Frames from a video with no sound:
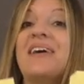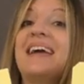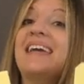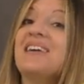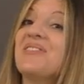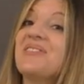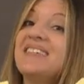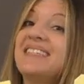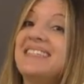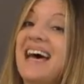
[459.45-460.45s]
I hear
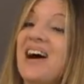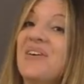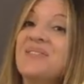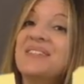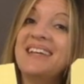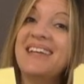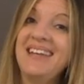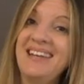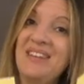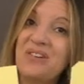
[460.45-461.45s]
the sound
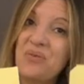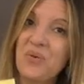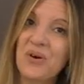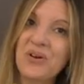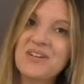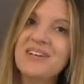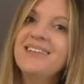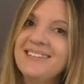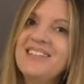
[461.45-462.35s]
in the word.